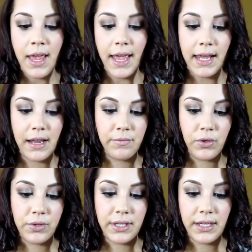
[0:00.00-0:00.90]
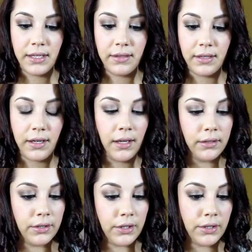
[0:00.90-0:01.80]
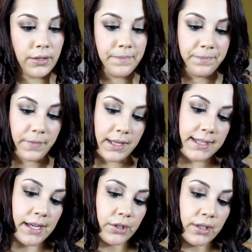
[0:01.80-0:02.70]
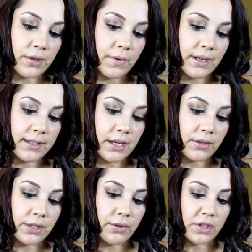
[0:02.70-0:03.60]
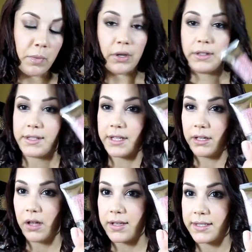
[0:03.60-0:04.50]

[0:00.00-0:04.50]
And I'm using the color, it's actually Tarina Tarantino Sparklicity Gloss.